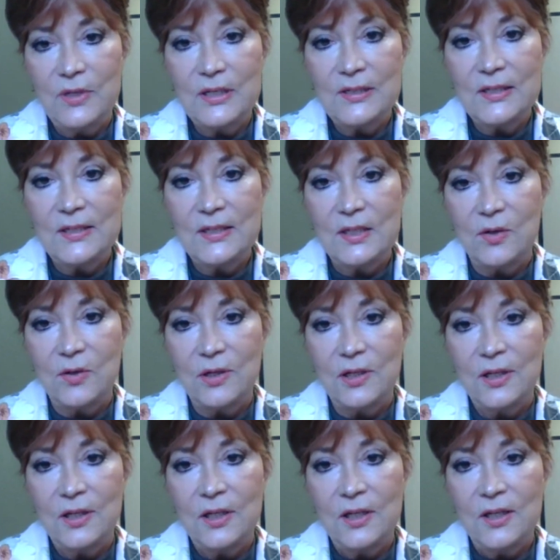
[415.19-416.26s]
necessary
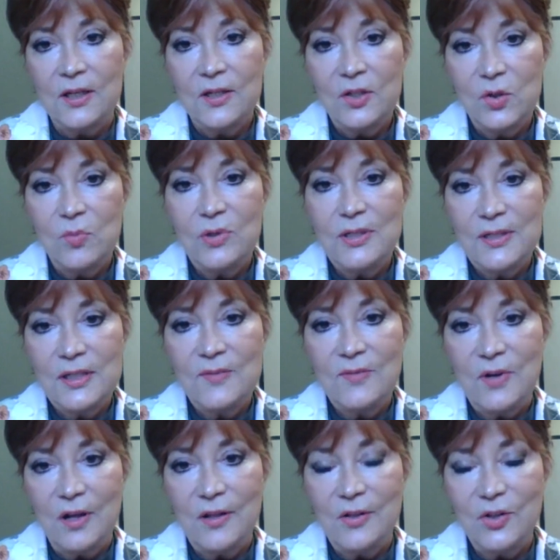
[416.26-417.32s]
to receive
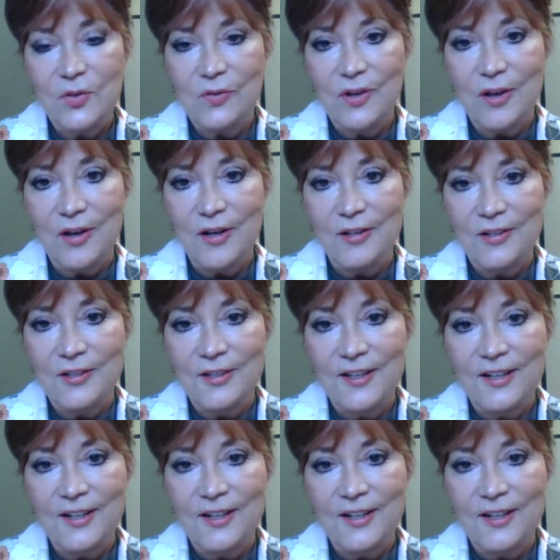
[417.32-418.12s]
knowledge of God?